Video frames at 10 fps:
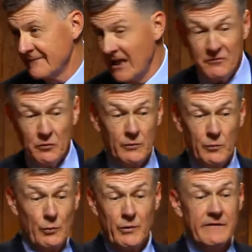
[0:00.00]
Even when
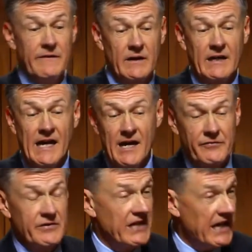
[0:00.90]
we read the account
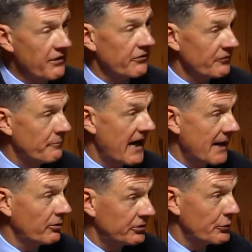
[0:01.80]
of the Tower of
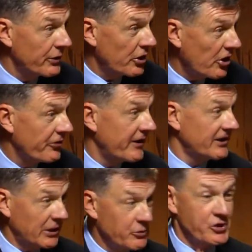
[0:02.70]
Babel, do you recall
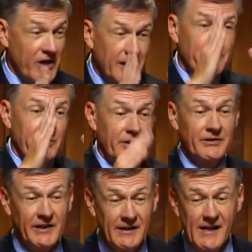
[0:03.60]
that? They were trying to
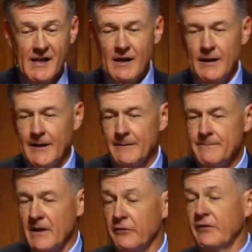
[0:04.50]
build a,
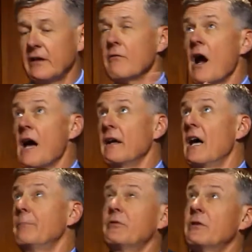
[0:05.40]
a ziggurat
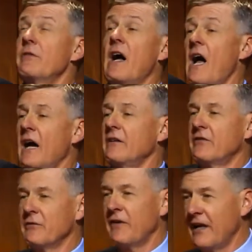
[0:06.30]
up to the
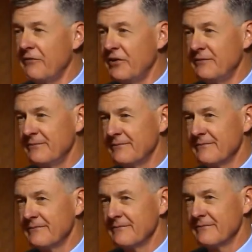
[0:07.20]
heights of heaven.
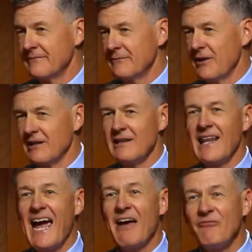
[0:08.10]
What a
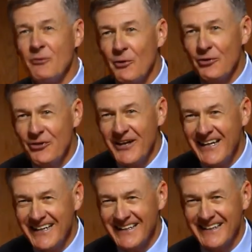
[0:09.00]
laughable
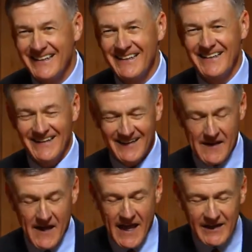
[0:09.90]
thing.
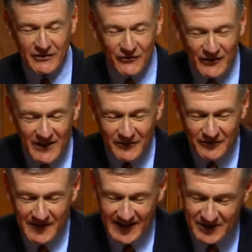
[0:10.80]
And it
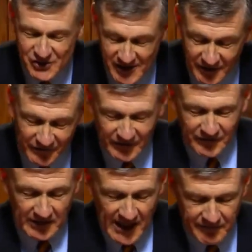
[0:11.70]
says in
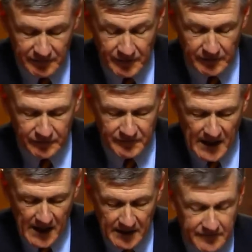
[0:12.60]
Genesis 11, verse
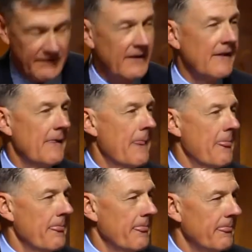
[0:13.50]
5,
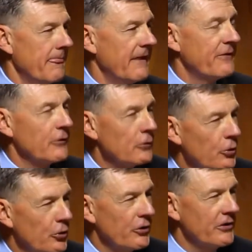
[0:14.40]
that the
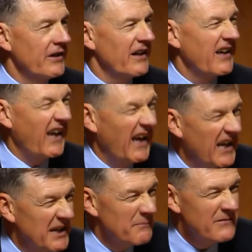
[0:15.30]
Lord
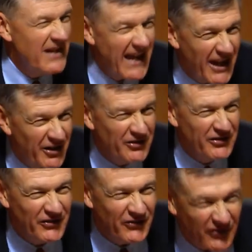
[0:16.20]
came down
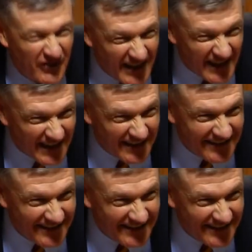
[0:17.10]
to see.